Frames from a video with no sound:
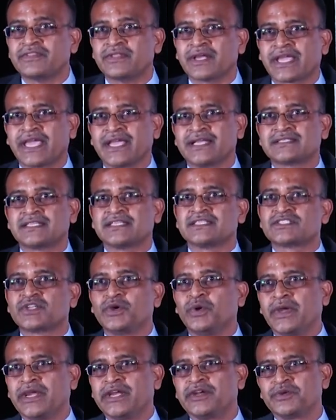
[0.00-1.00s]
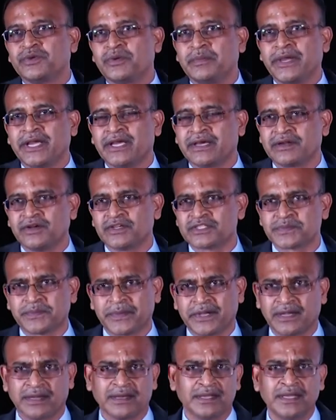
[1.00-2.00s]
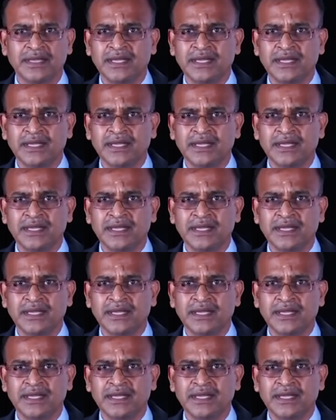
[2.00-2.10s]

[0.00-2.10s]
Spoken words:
the cases going to a bigger hospital?